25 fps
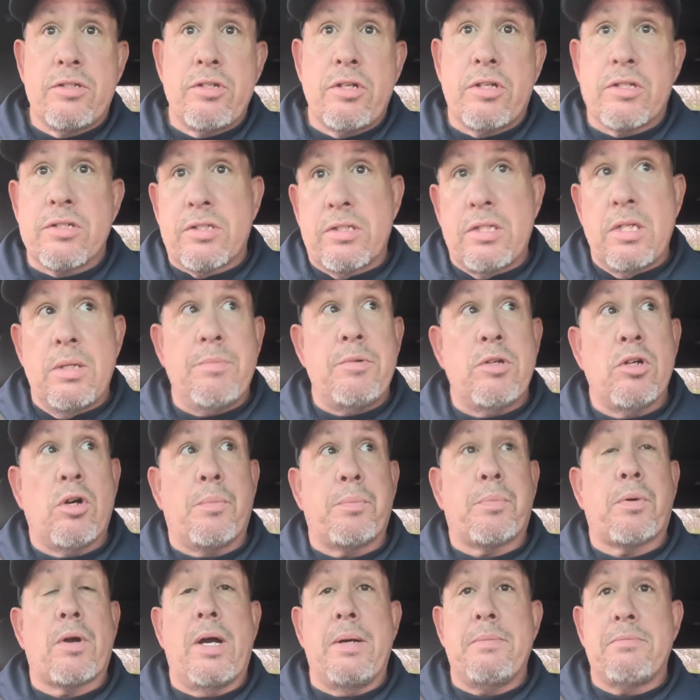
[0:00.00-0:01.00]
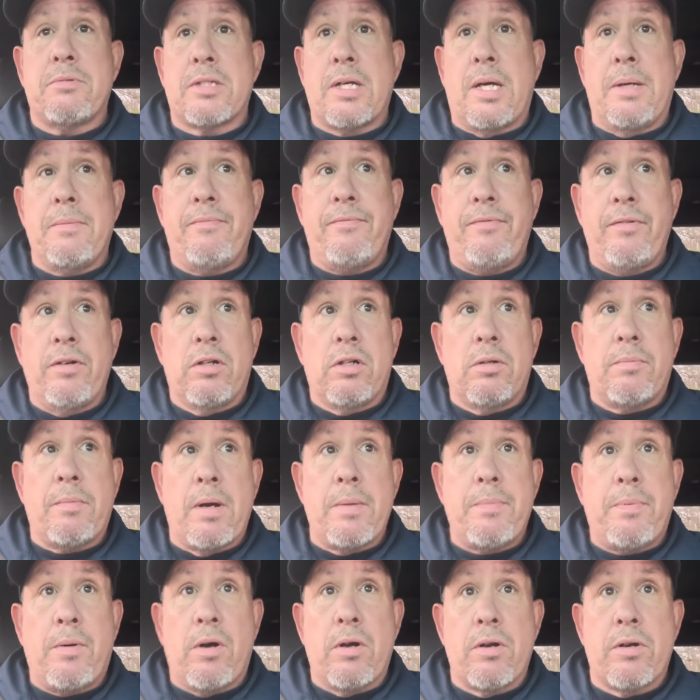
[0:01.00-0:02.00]
You can see me on Primetime Phil, my
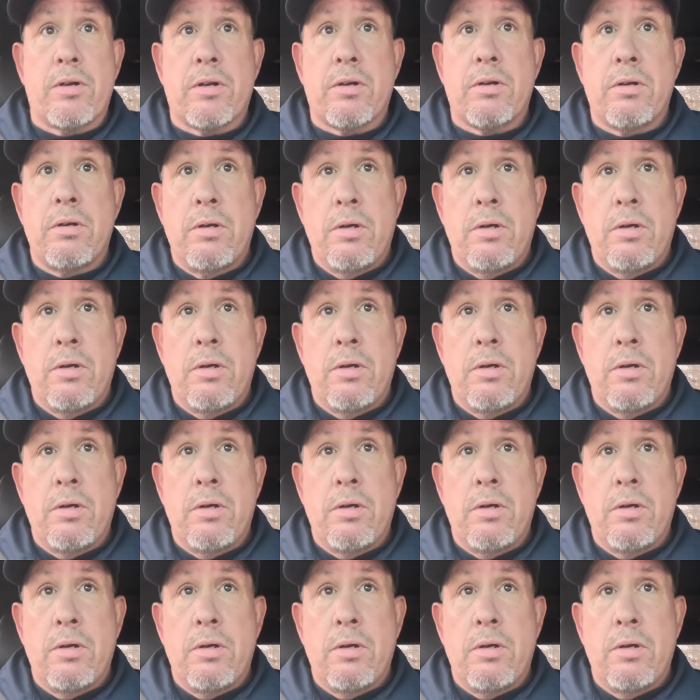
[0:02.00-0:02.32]
partner.